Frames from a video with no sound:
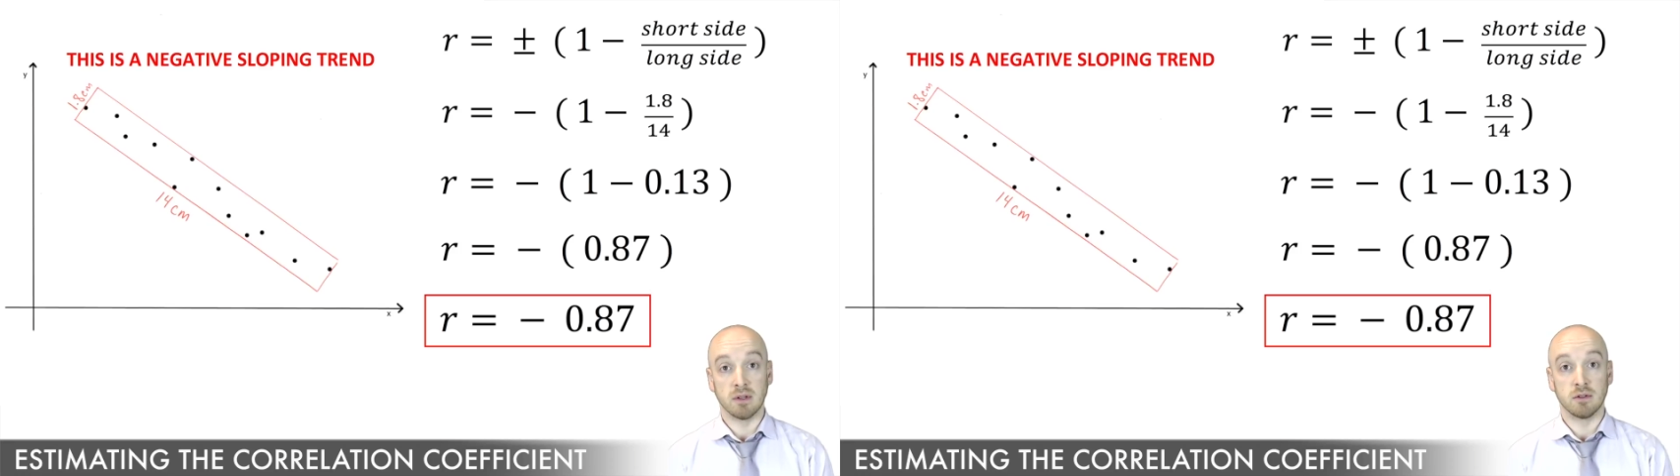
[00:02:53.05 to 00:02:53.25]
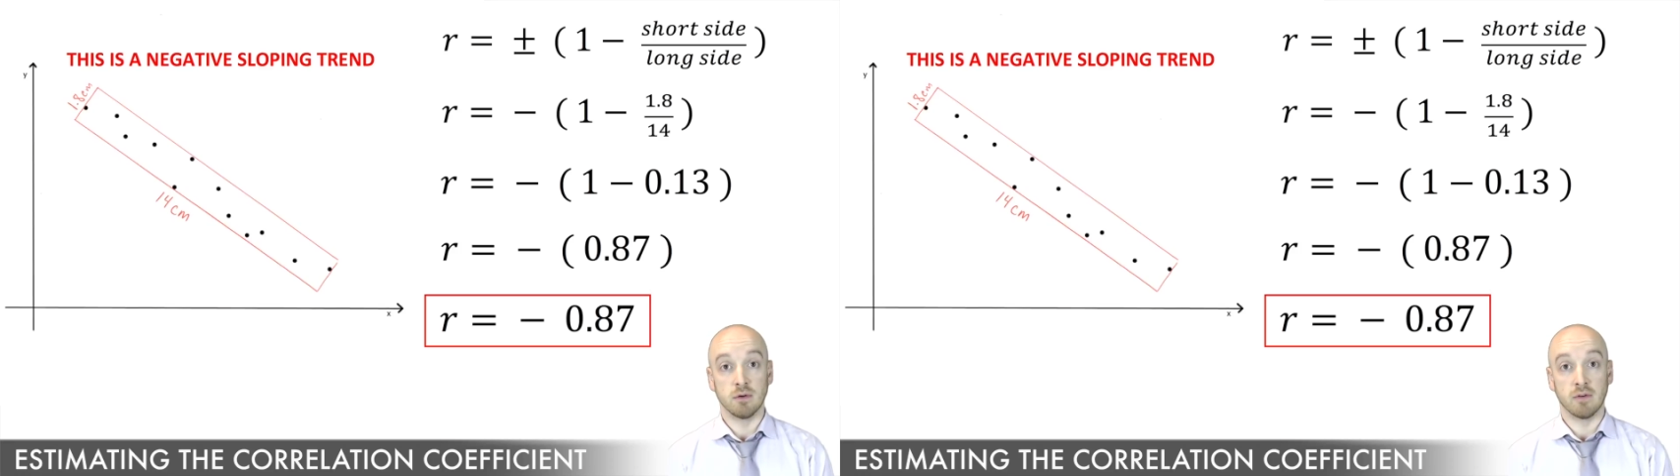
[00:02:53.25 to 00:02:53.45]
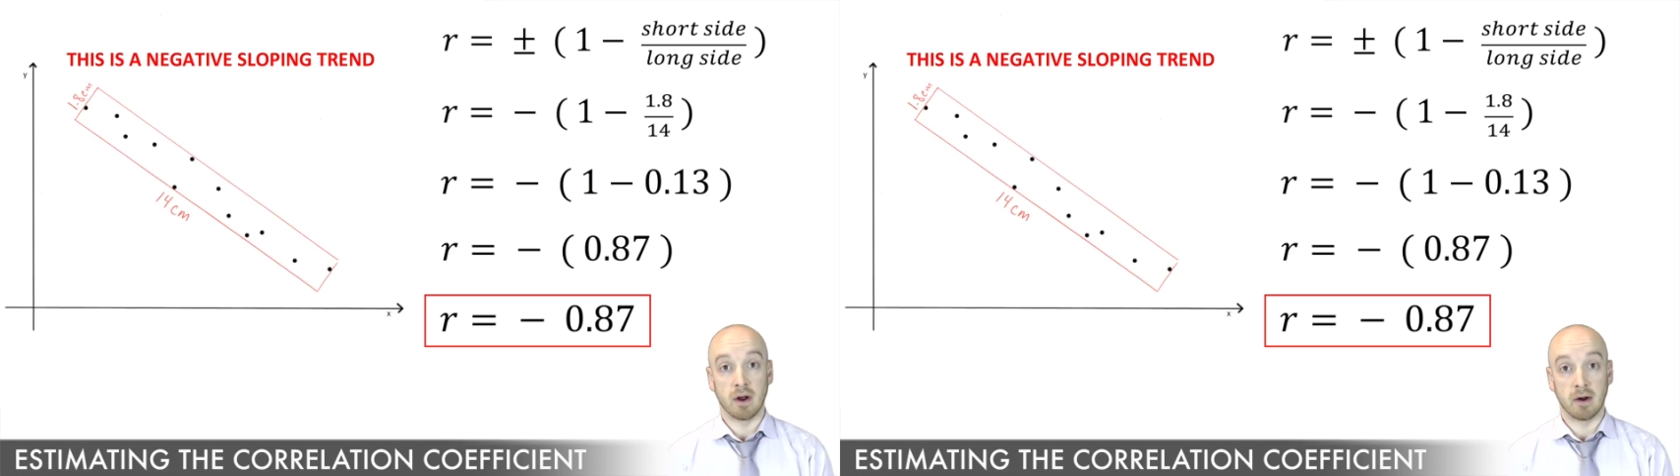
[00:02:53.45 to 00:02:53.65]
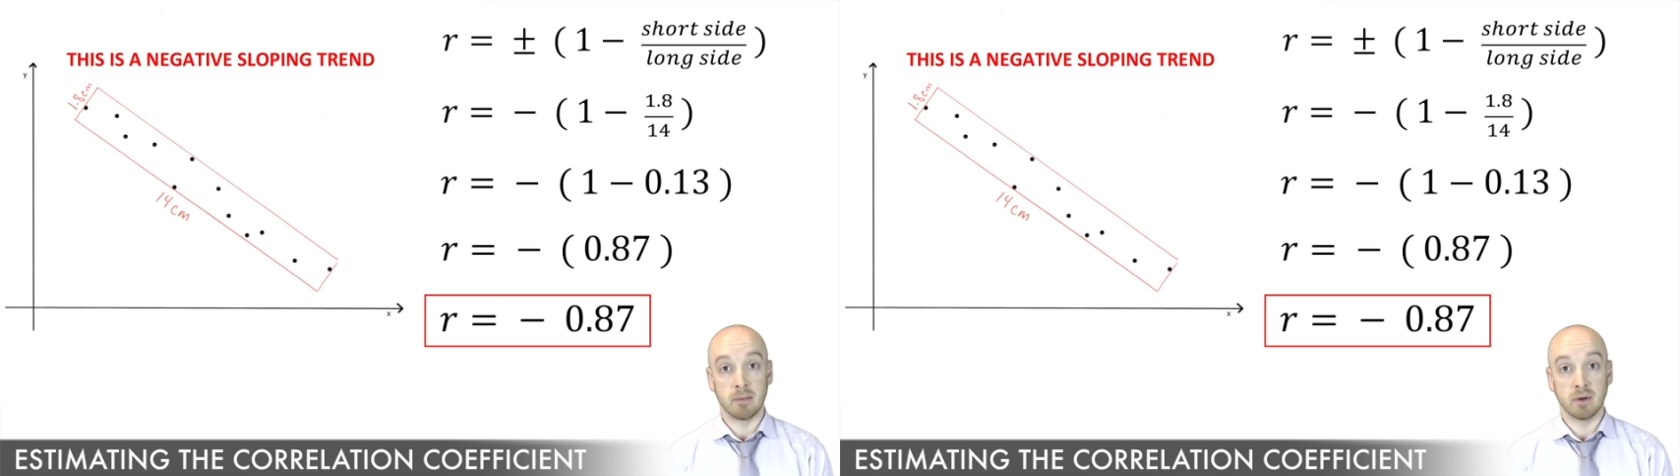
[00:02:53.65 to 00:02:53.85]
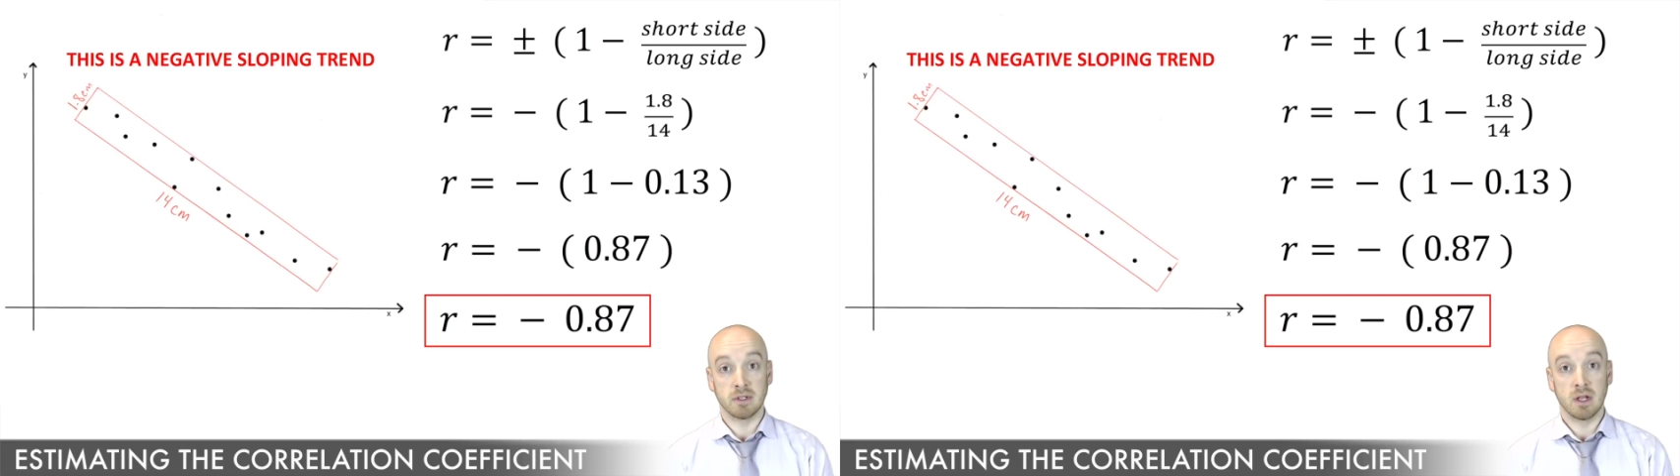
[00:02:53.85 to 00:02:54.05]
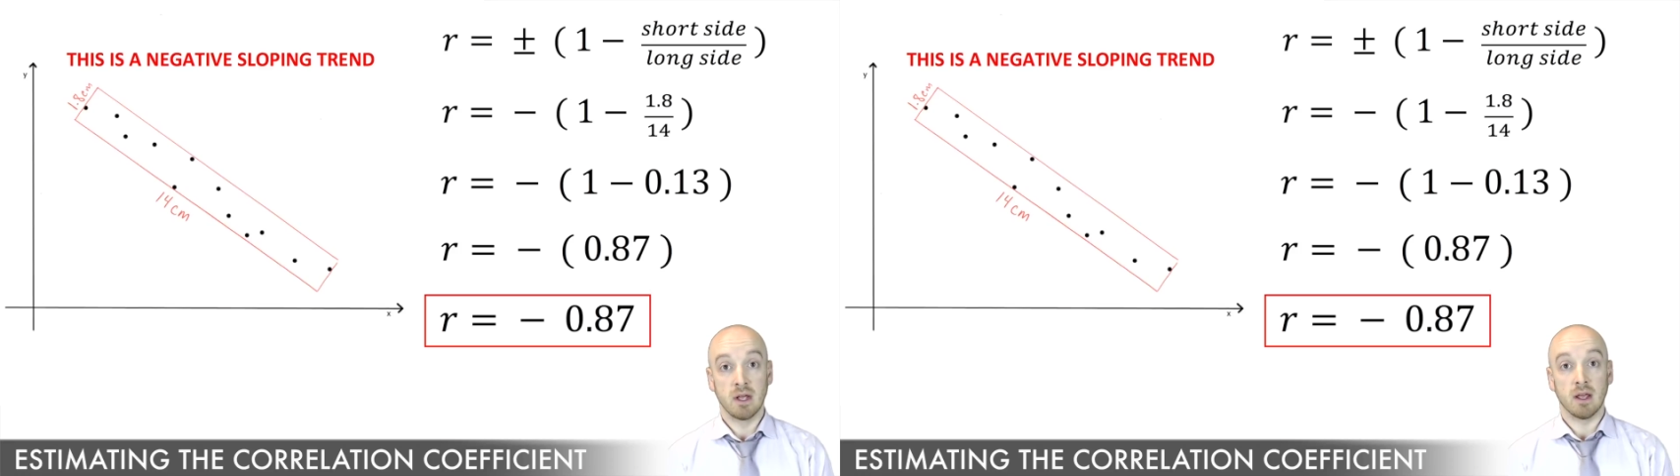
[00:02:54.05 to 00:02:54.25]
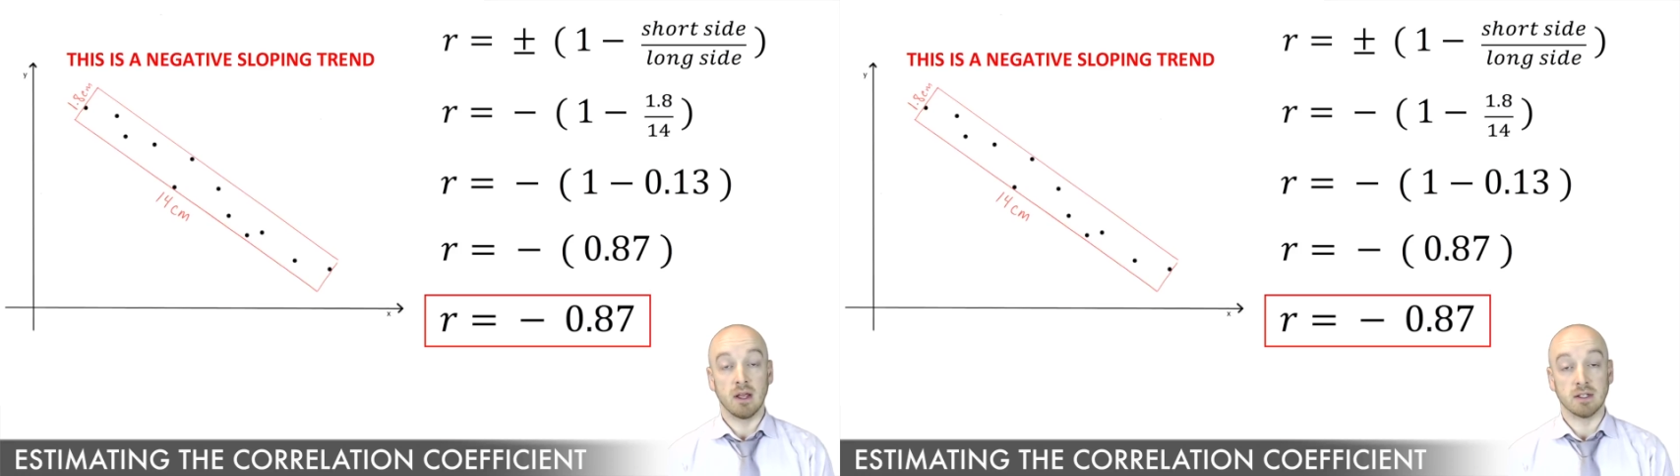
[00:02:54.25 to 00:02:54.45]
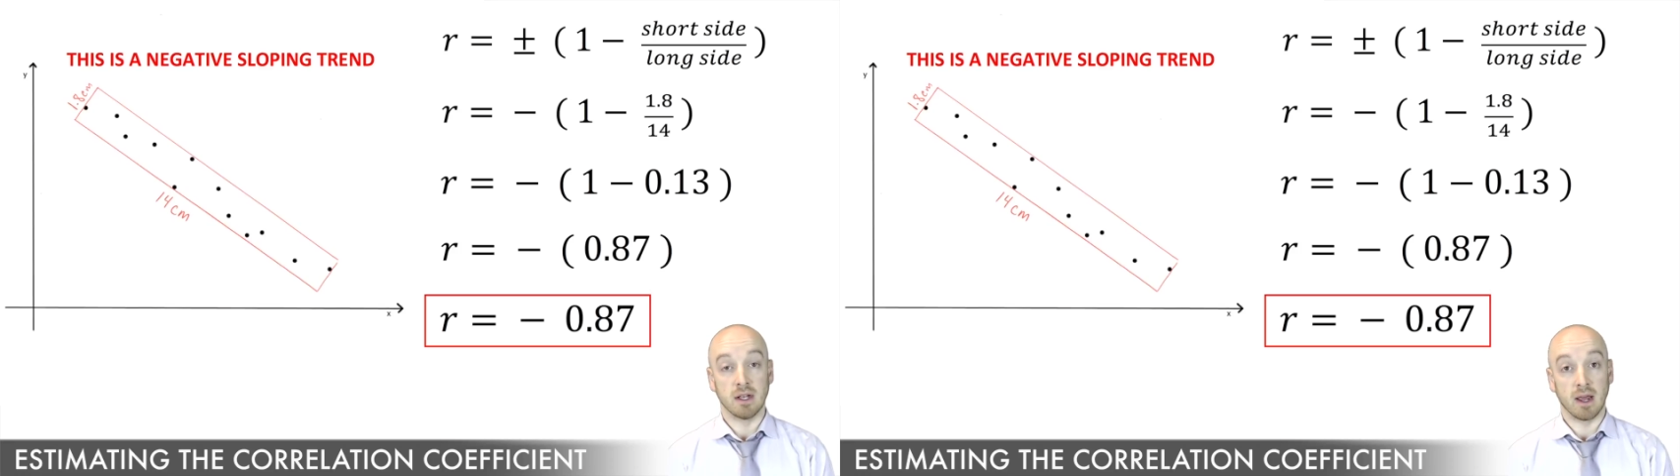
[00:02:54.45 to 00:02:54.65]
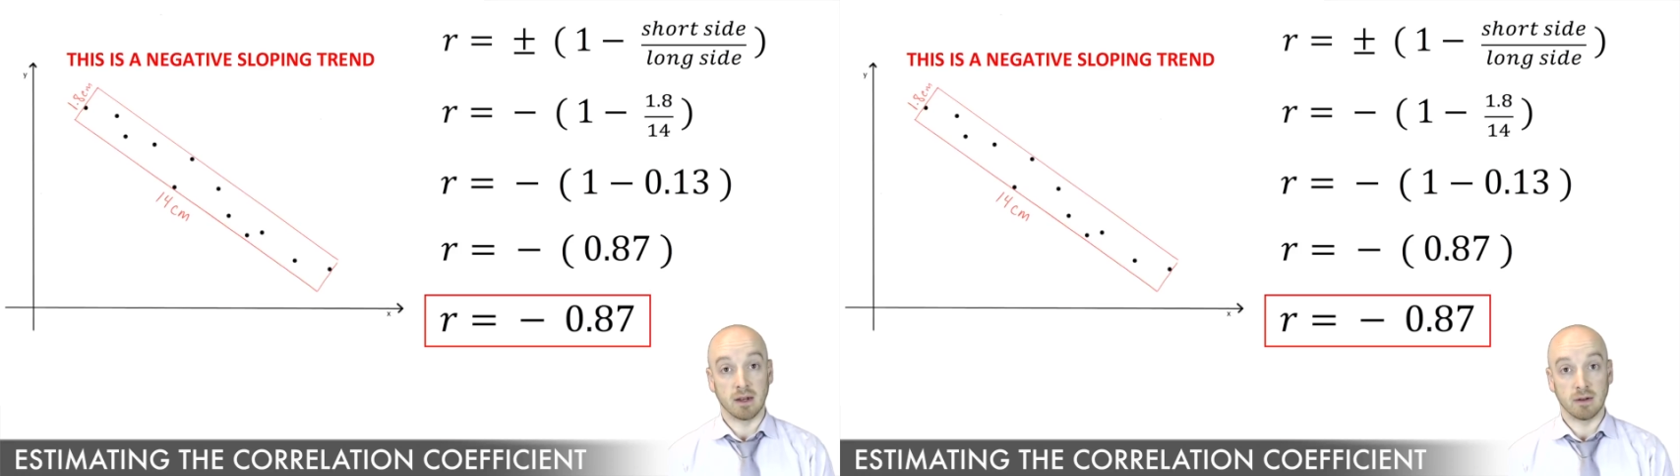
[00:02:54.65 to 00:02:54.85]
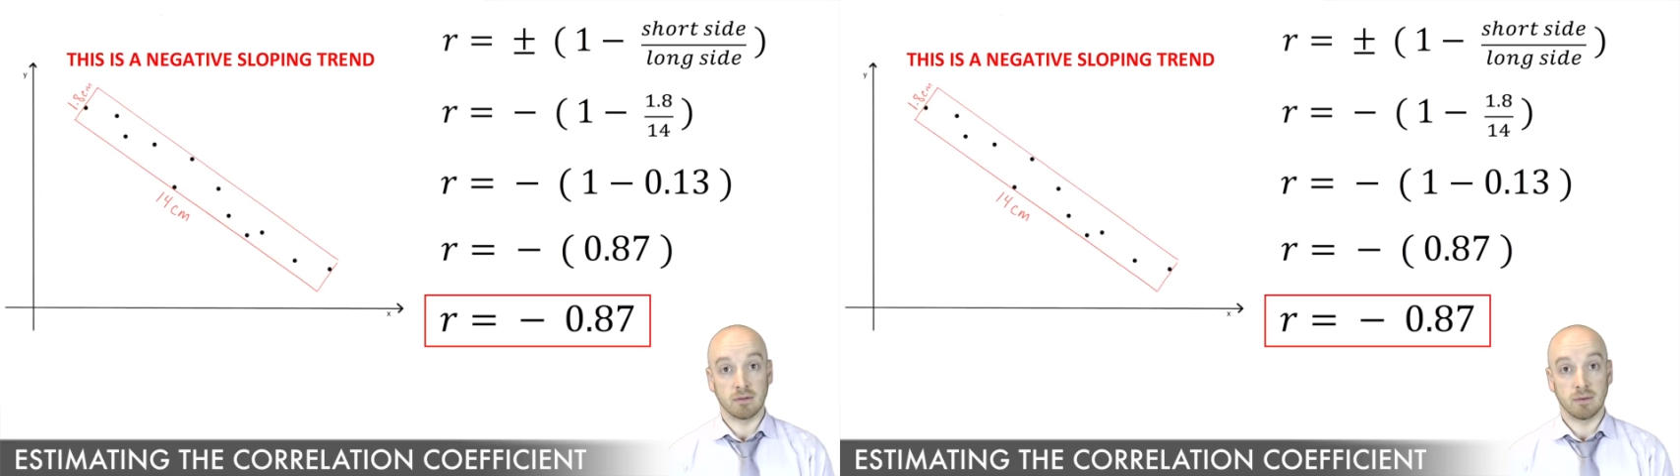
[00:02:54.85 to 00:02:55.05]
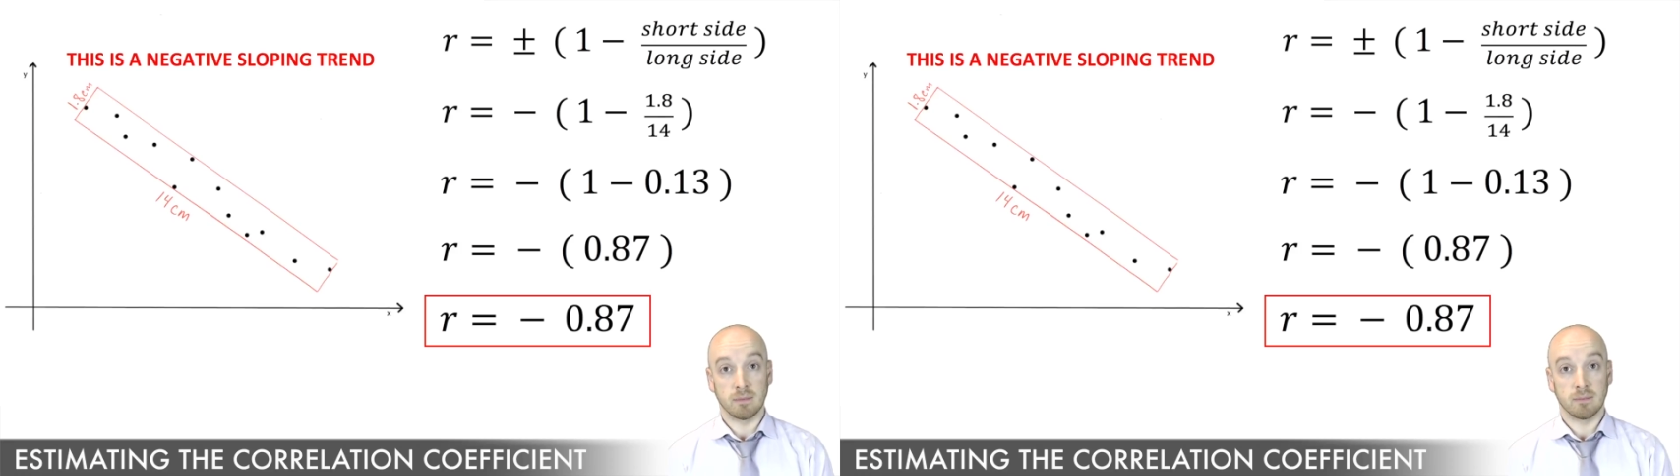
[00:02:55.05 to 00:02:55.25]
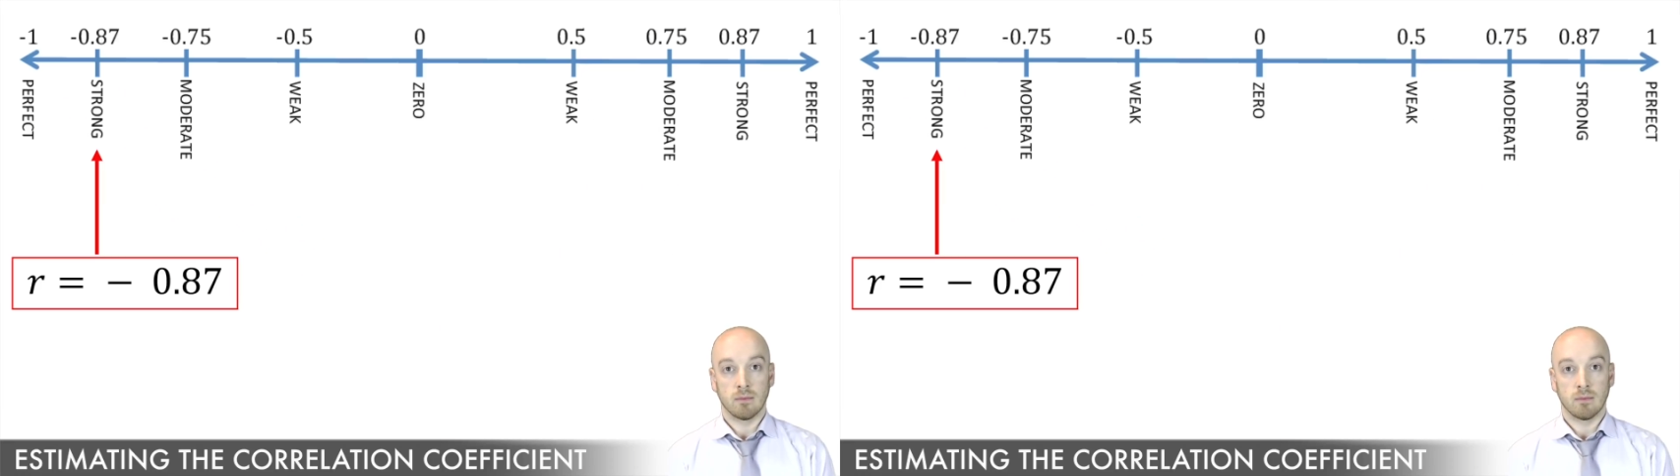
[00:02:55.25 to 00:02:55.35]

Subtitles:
the two variables is negative.